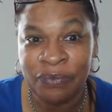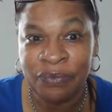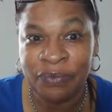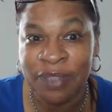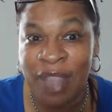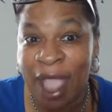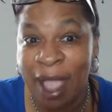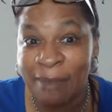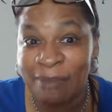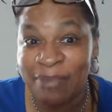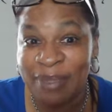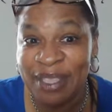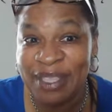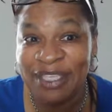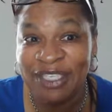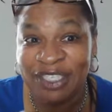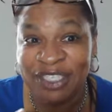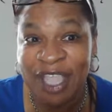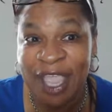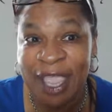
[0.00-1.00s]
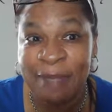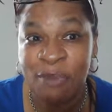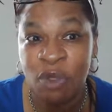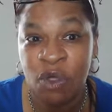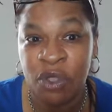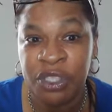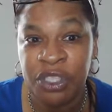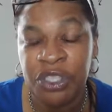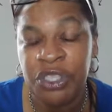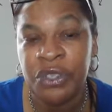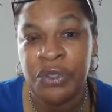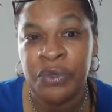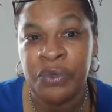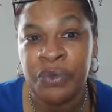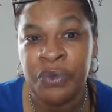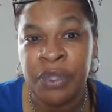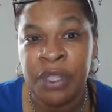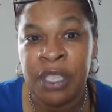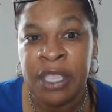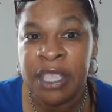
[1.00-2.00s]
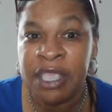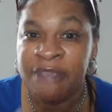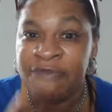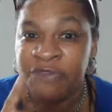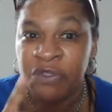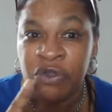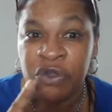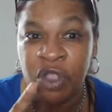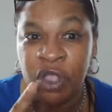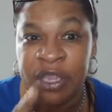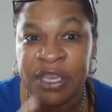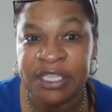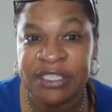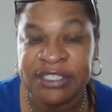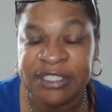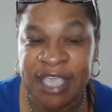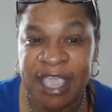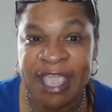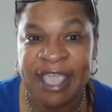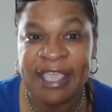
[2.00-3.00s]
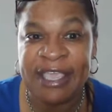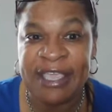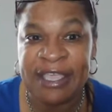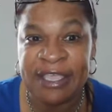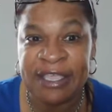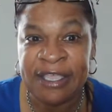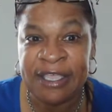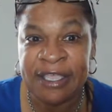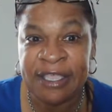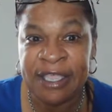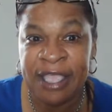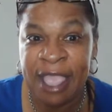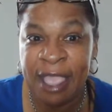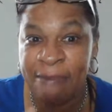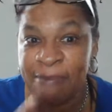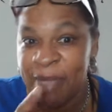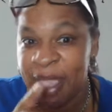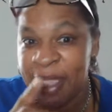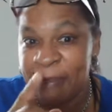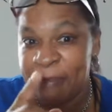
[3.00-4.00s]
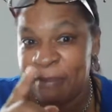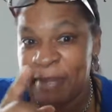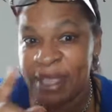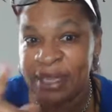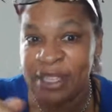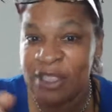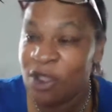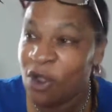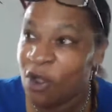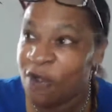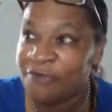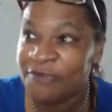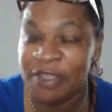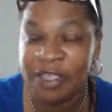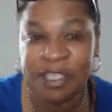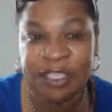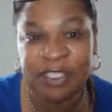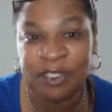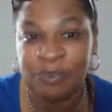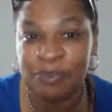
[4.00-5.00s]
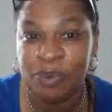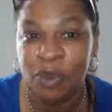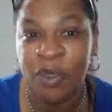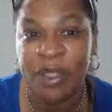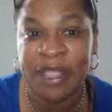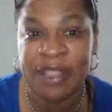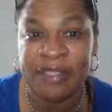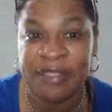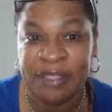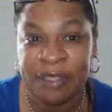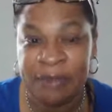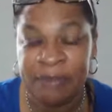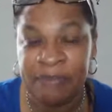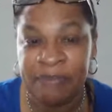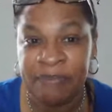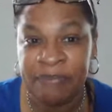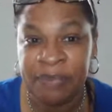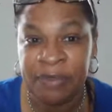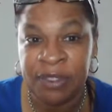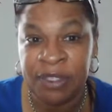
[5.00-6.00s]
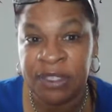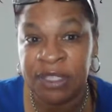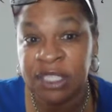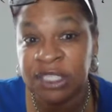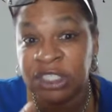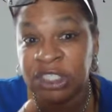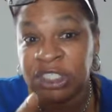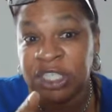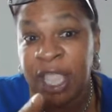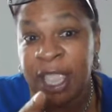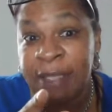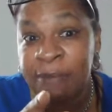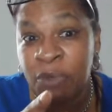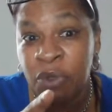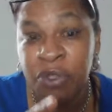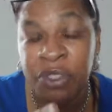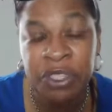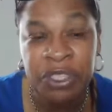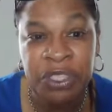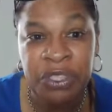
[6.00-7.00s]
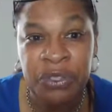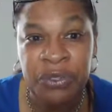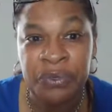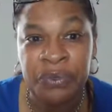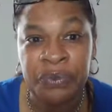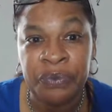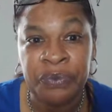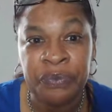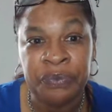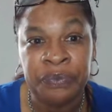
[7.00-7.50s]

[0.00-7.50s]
Not me. Shame on you. If you're going to take and make money off of exploiting them, then shame on you.